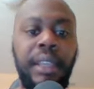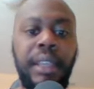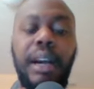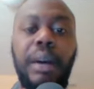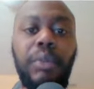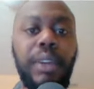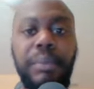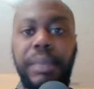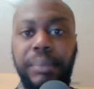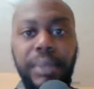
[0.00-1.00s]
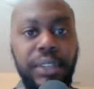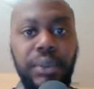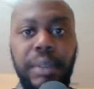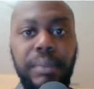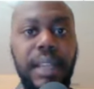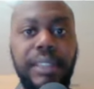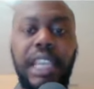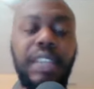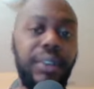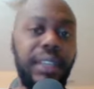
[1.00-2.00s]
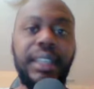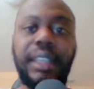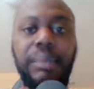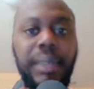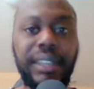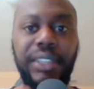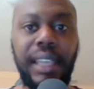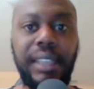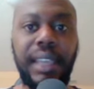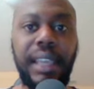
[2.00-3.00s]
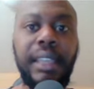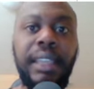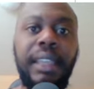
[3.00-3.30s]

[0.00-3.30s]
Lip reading: what could be Bitcoin blockchain or any other blockchain that